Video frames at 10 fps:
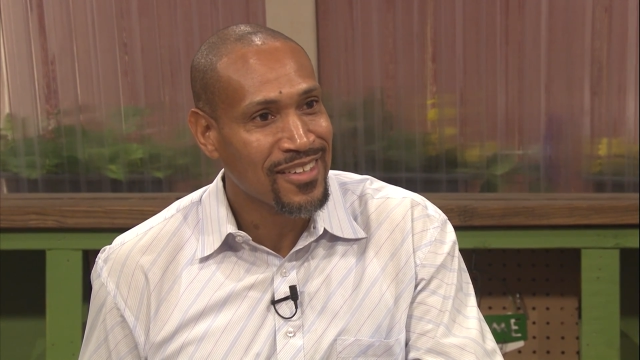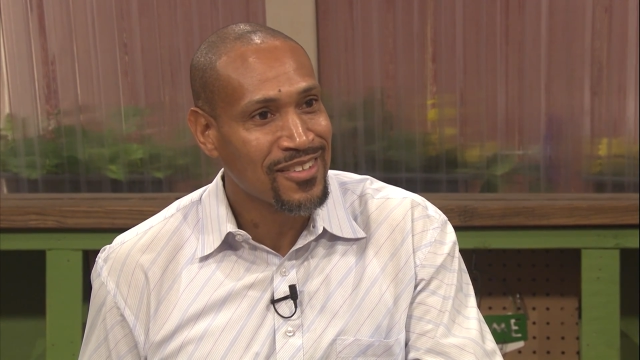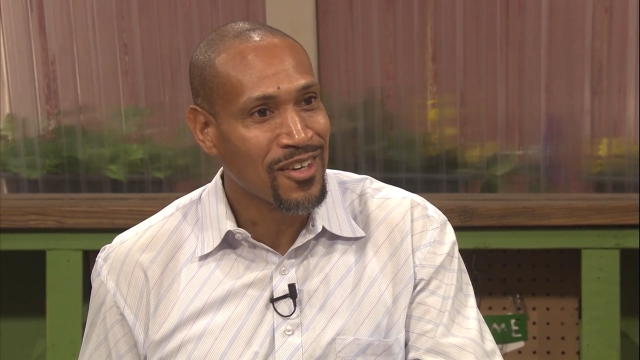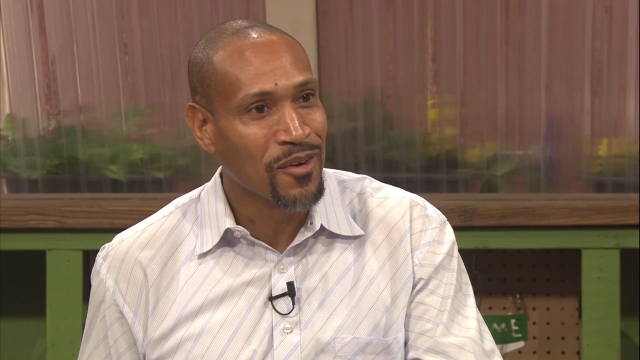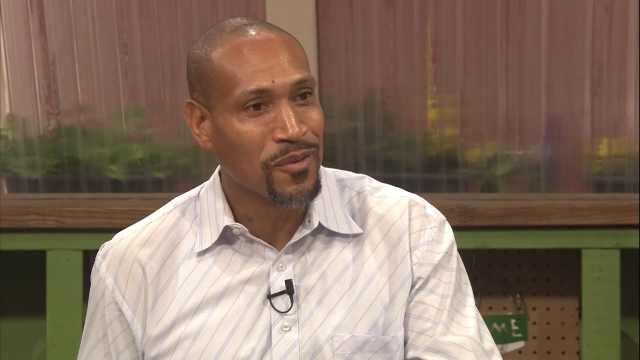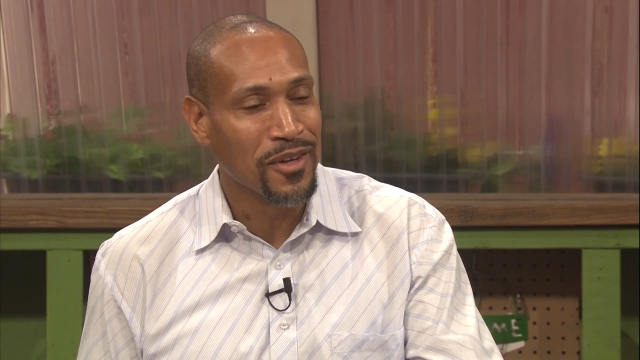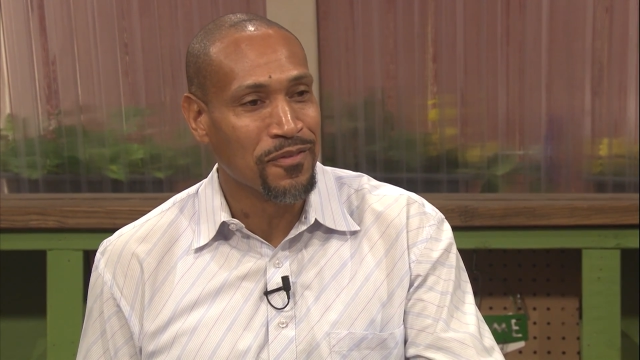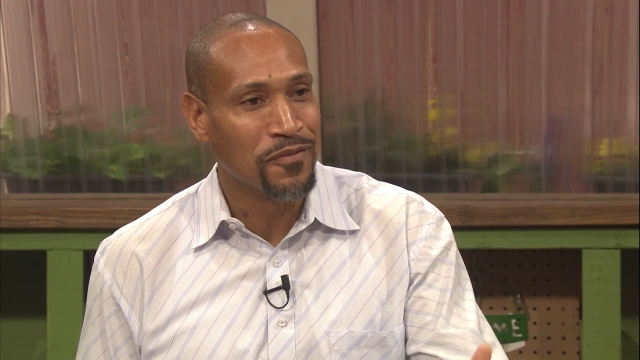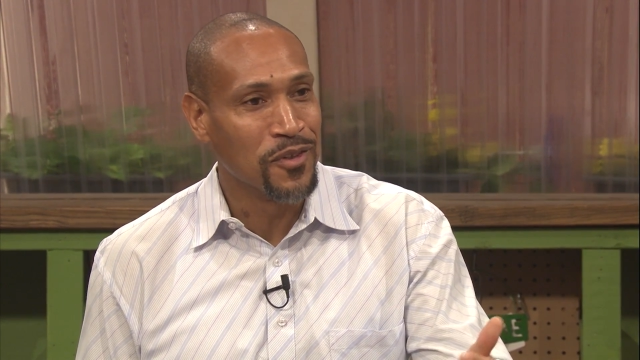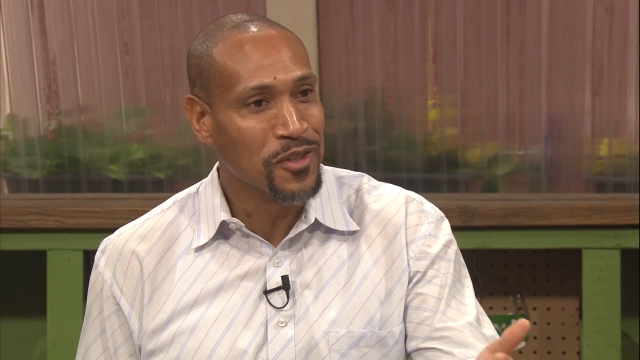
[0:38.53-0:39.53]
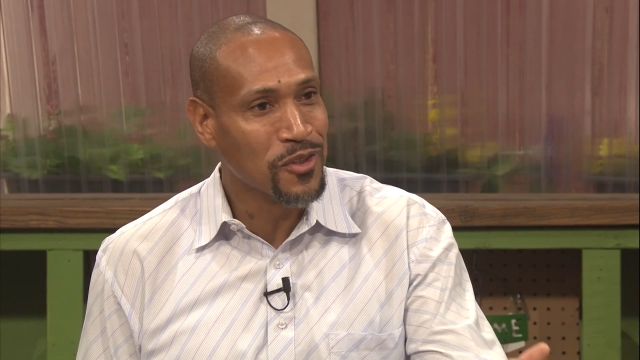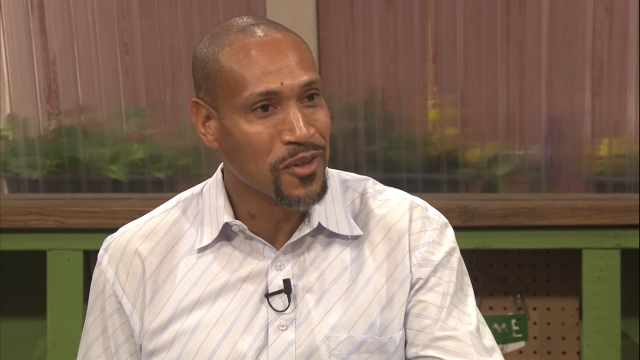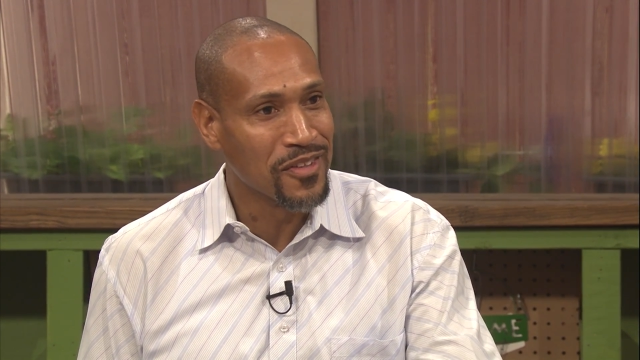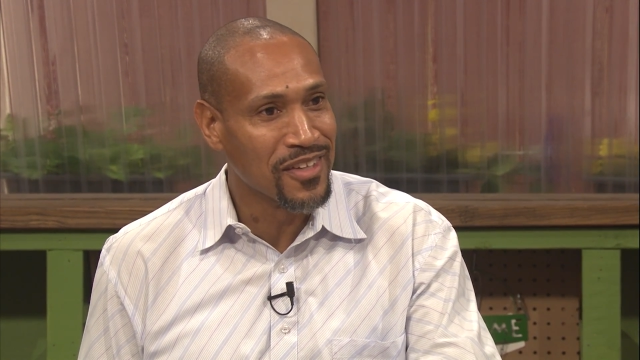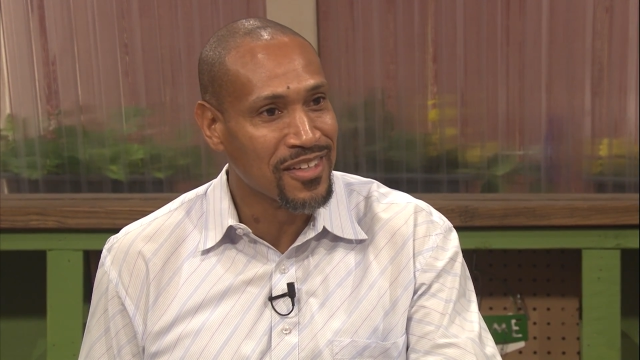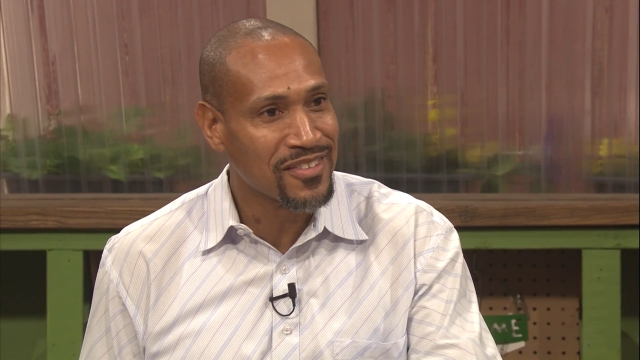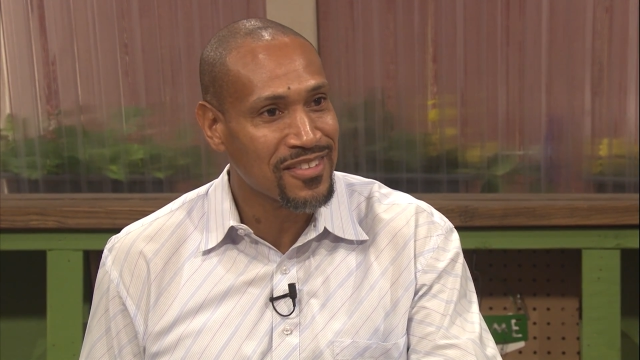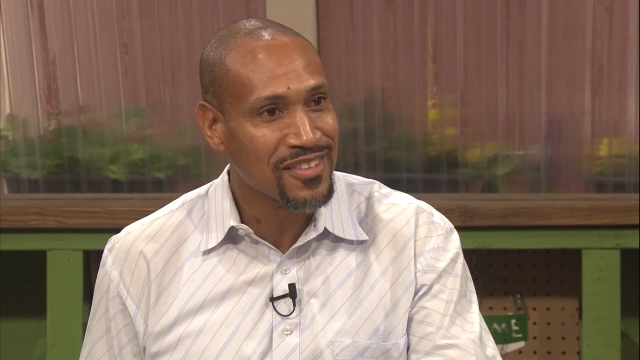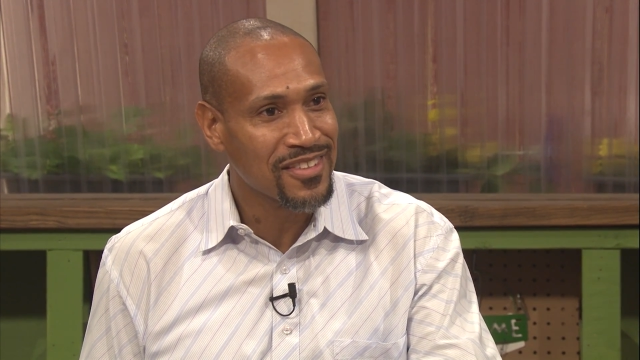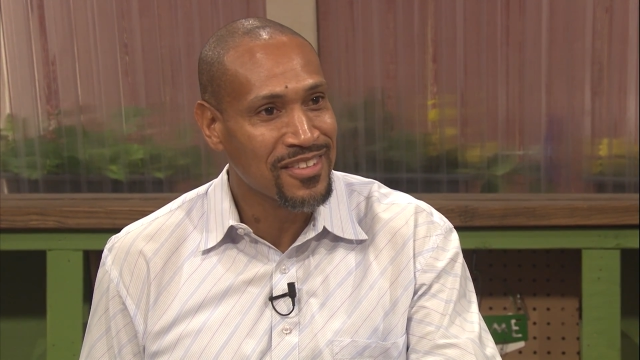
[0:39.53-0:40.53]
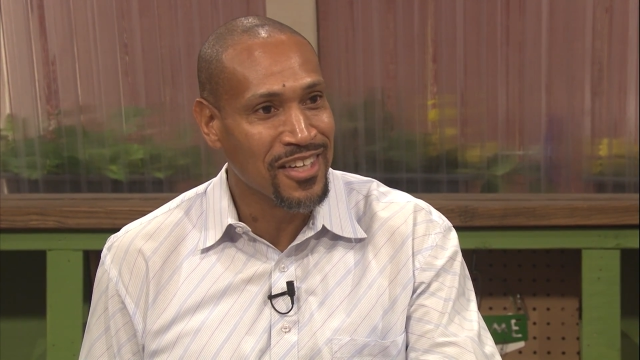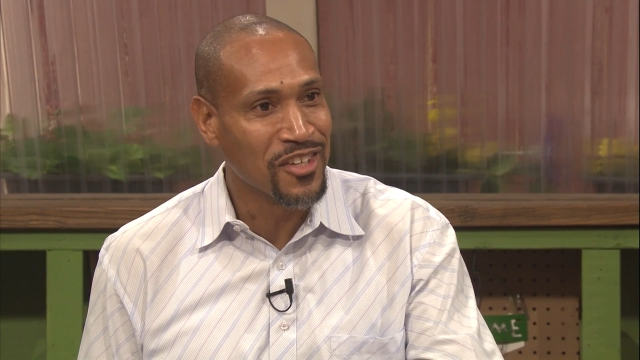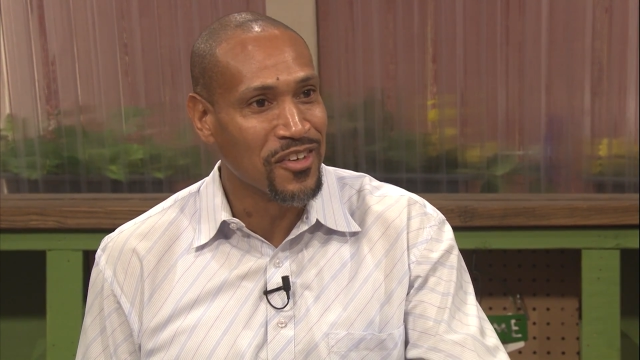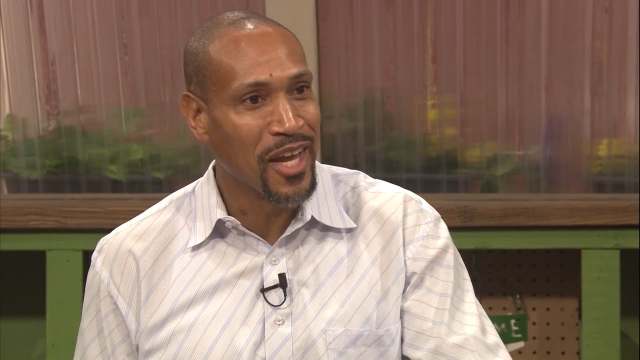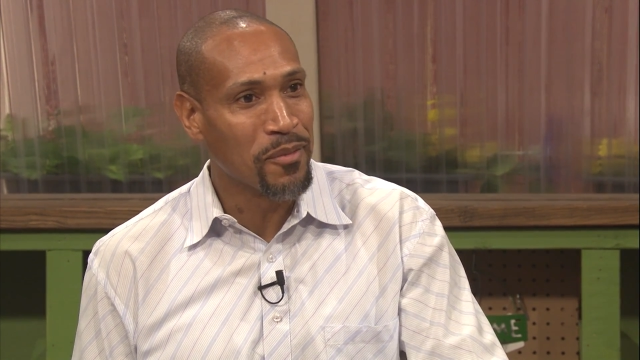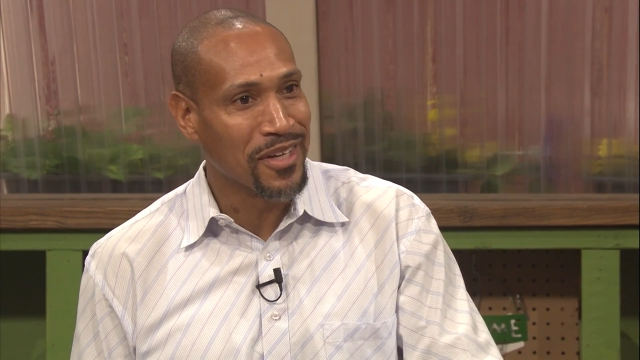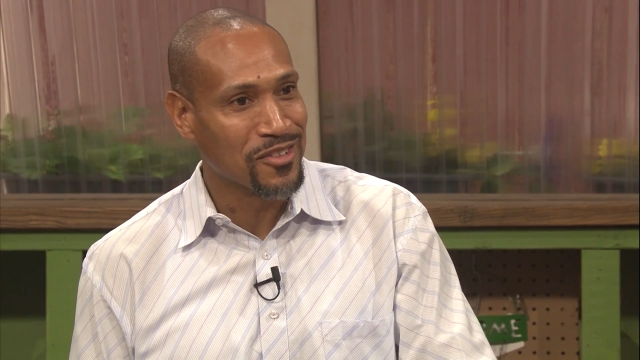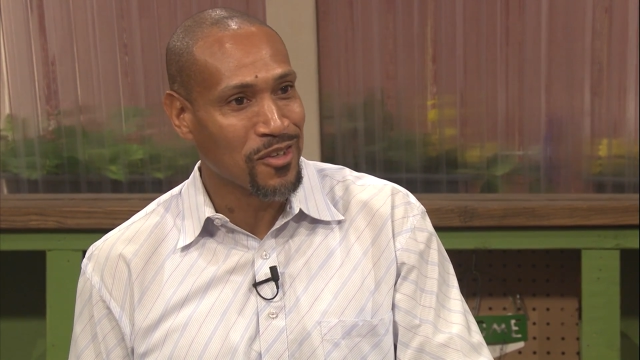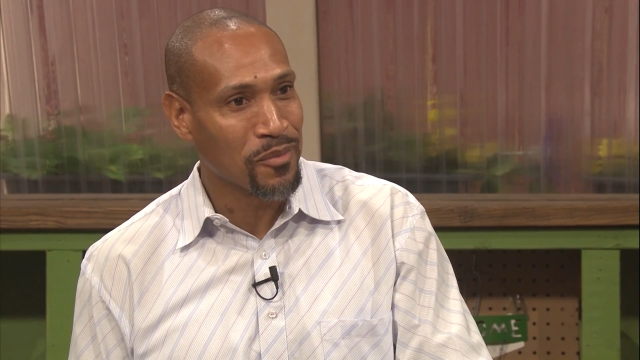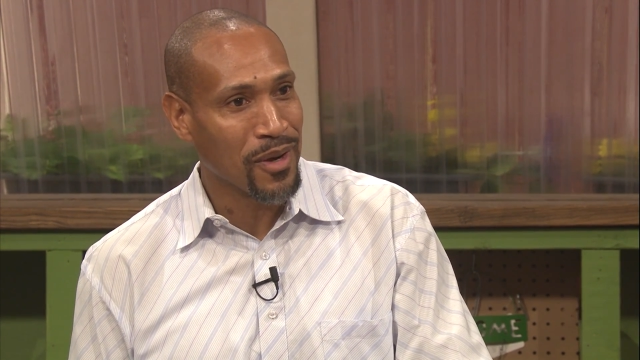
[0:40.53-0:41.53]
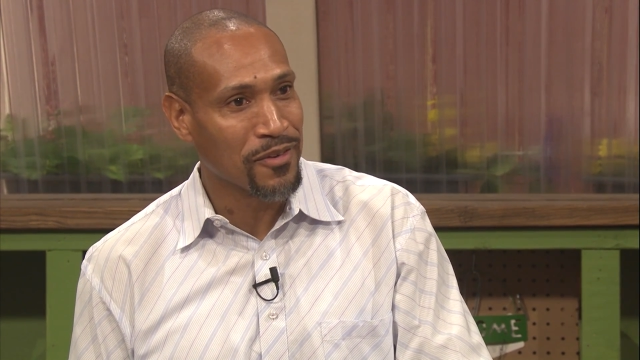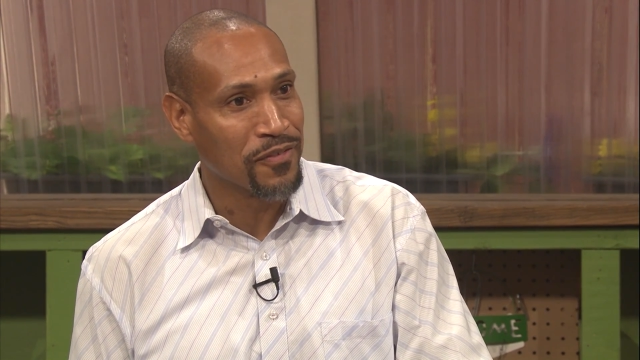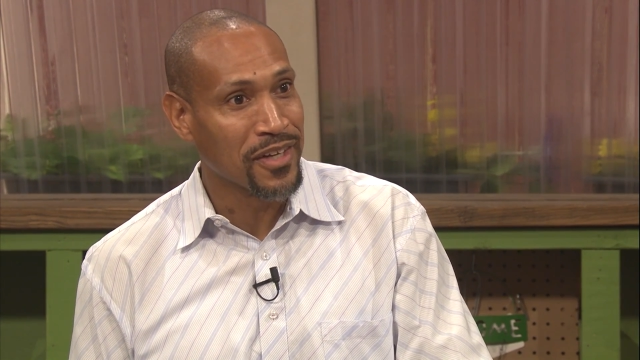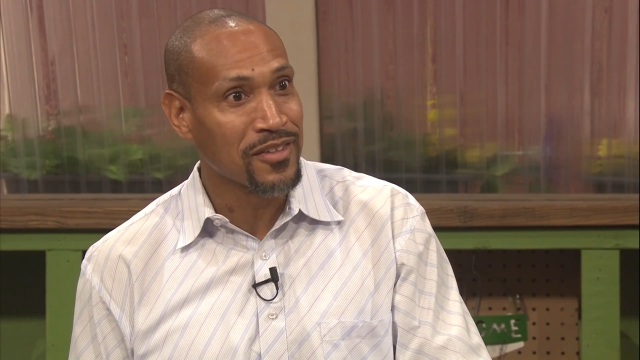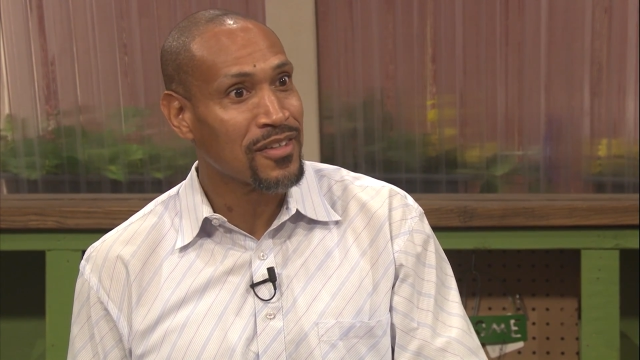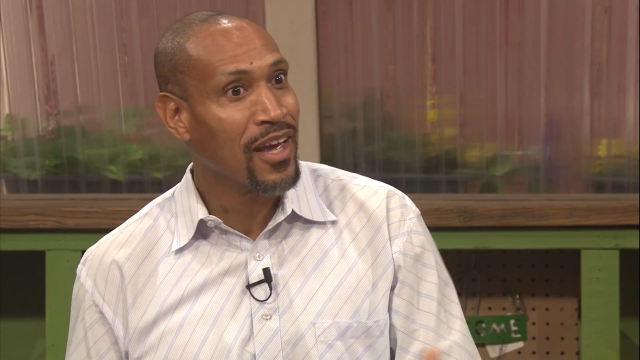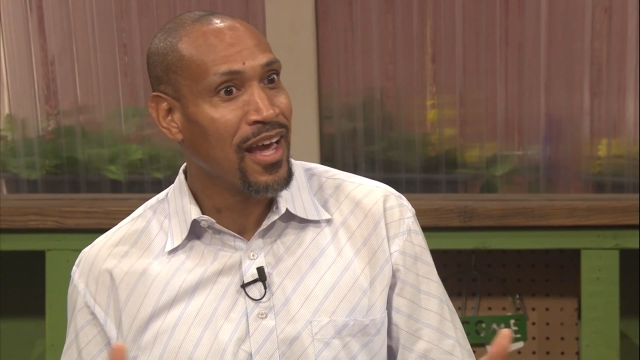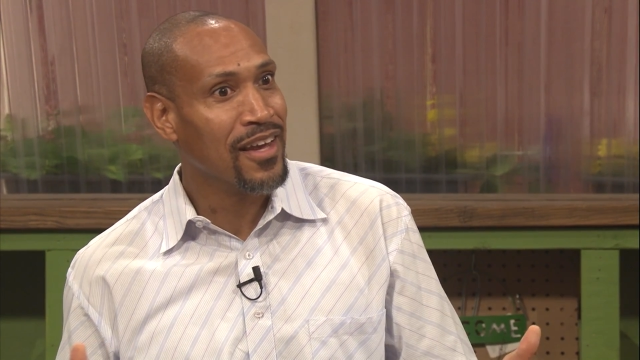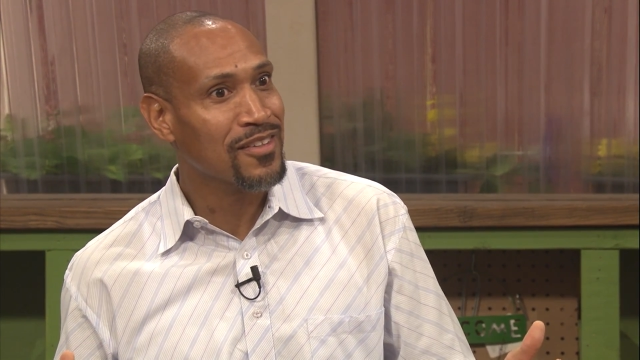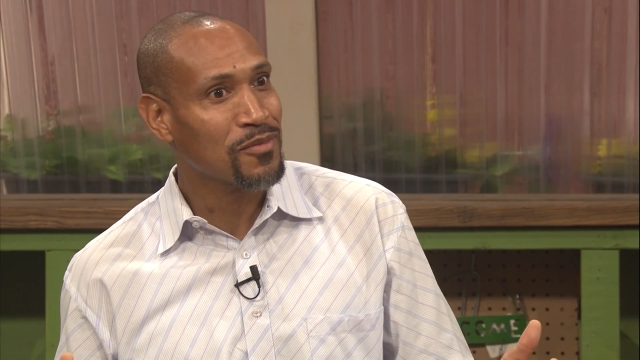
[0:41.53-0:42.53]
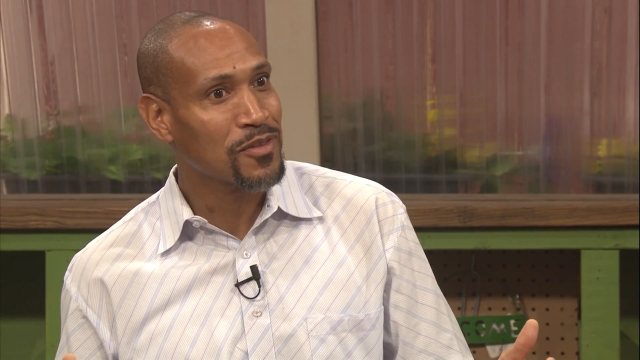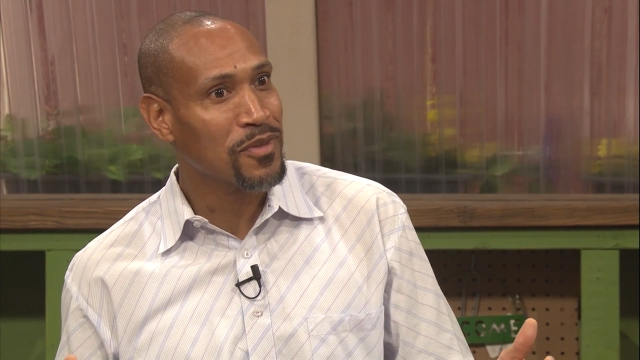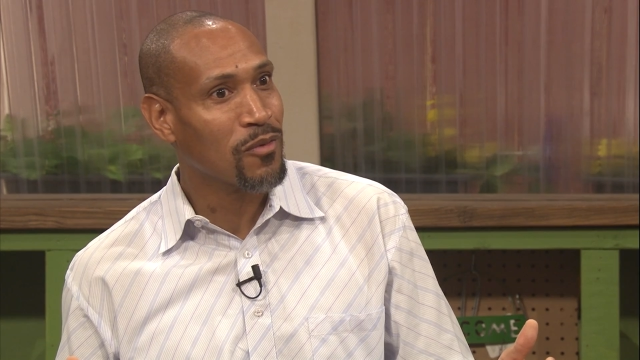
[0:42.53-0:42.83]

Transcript: So if you're doing this, then your neighbor next door probably figures, hey, this must be